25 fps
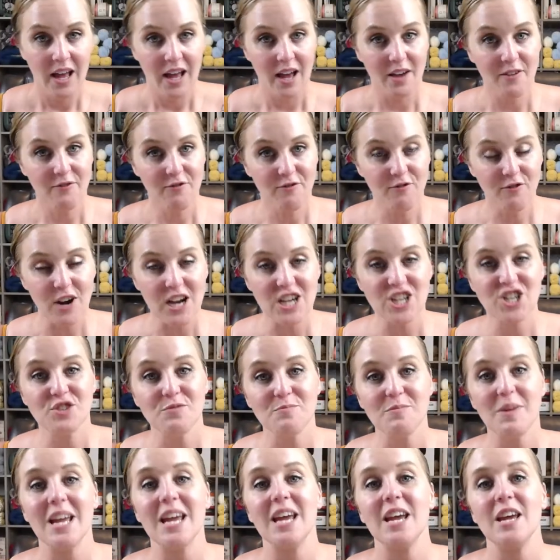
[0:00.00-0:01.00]
a fresh
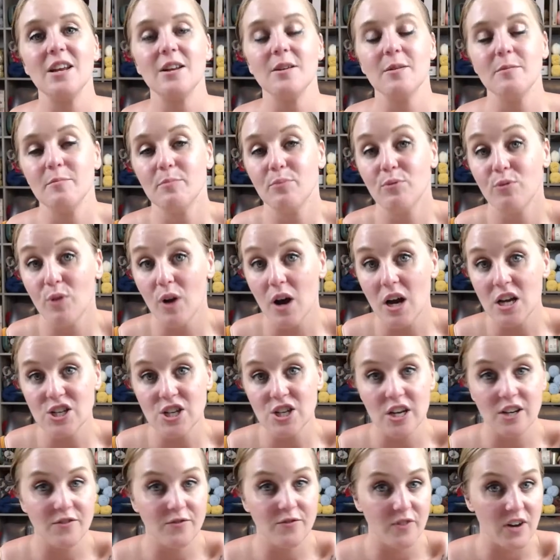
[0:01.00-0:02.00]
made
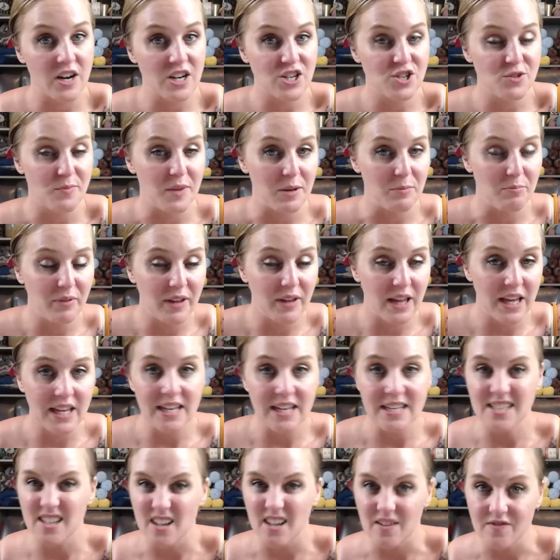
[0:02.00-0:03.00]
project, fresh made
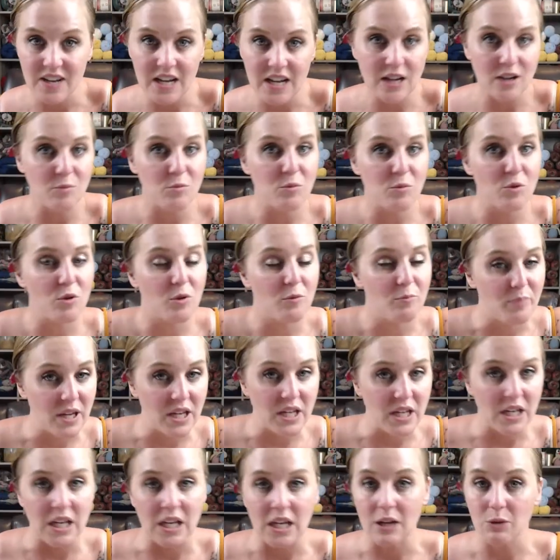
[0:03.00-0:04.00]
blanket, stuffed animal,
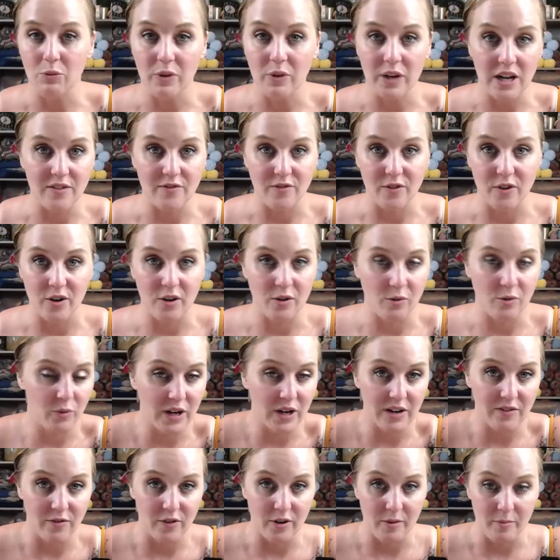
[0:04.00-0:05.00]
beanie, whatever,
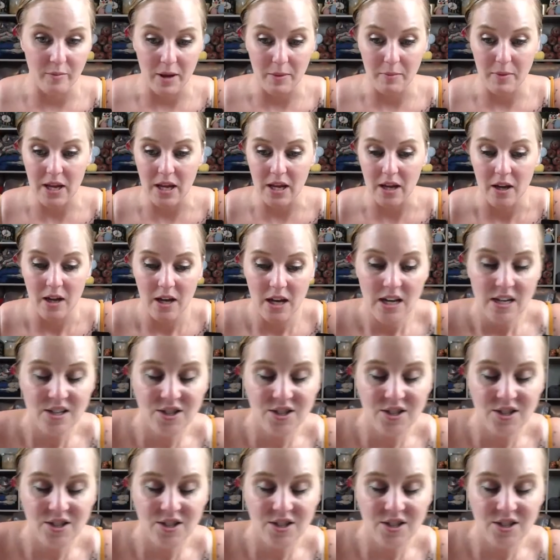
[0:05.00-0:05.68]
whatever it may be.